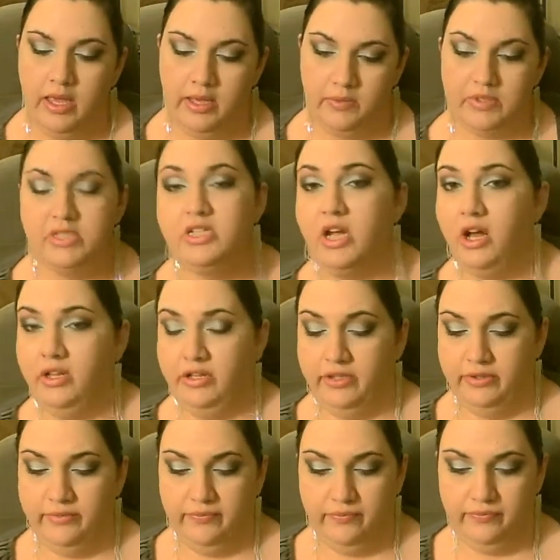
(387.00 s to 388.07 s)
It was
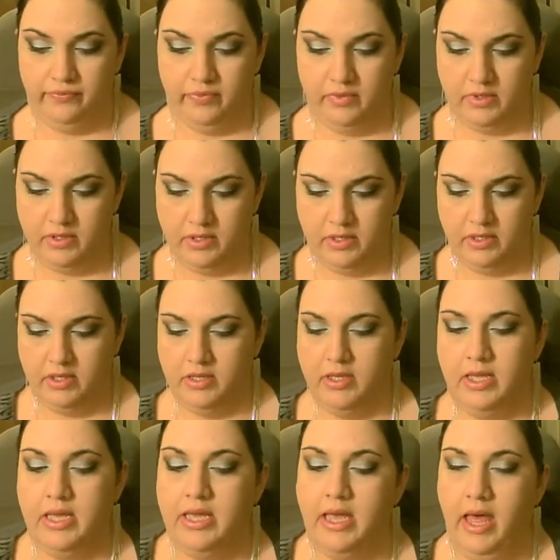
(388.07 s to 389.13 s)
$1.
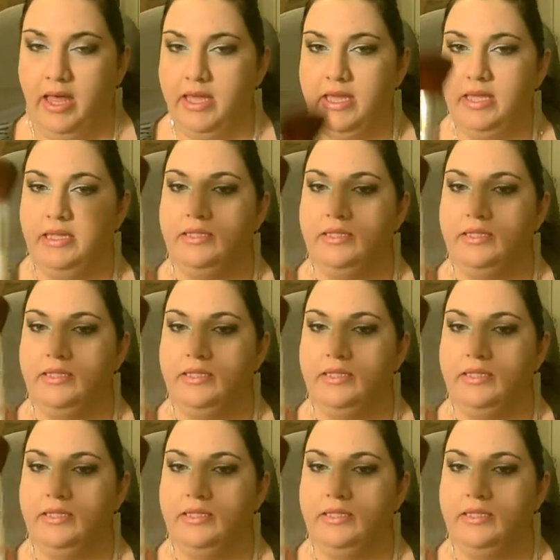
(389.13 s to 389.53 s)
Yeah.